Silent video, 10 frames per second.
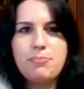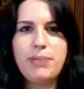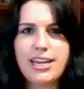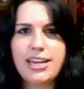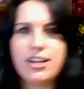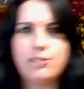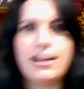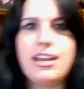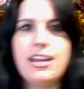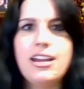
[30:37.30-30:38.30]
blanket
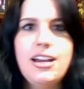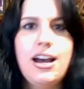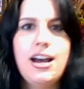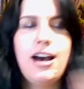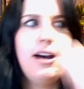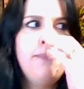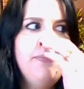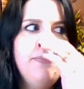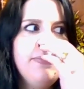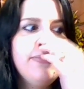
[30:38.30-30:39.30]
already.
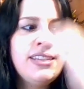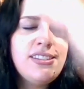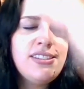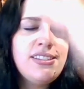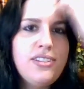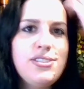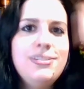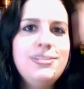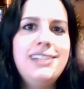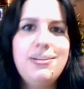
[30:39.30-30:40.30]
This is also
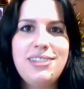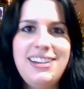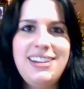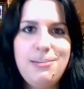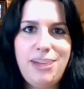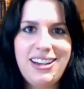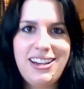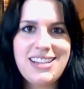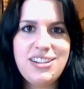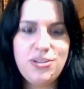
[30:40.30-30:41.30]
knit with knit picks.
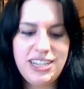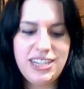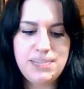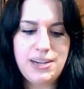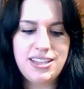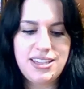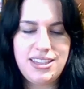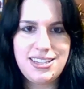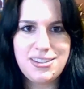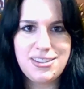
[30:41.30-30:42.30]
I don't expect that
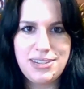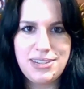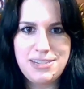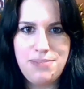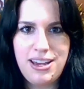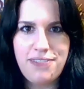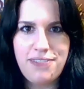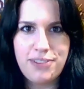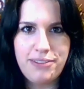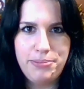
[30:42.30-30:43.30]
this is going to be a
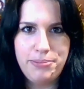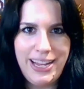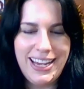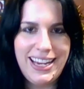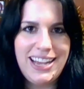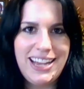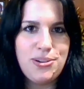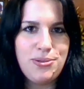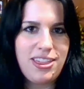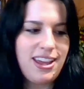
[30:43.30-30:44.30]
forever blanket. I
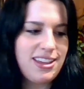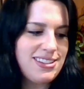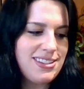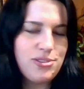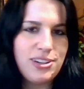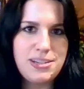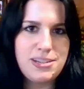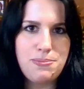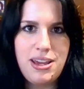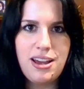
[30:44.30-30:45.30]
don't think this is going to
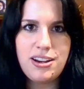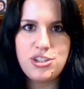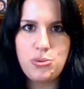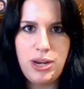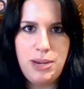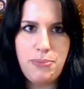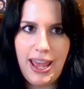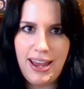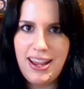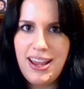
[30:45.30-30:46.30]
be on a twin
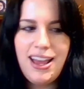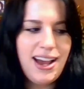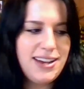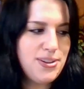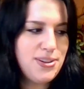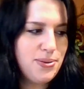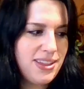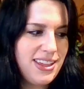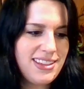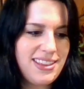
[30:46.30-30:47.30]
bed. I don't
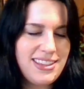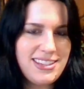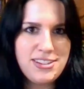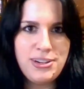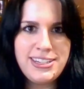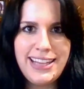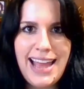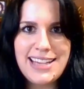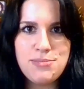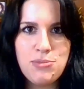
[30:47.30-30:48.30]
think that this is going to
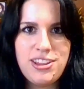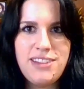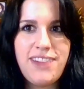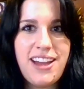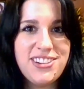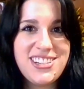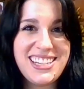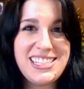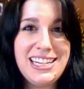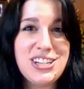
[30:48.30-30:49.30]
last more than 5 or
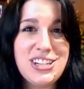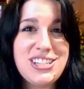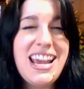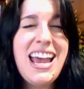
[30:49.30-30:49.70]
6 years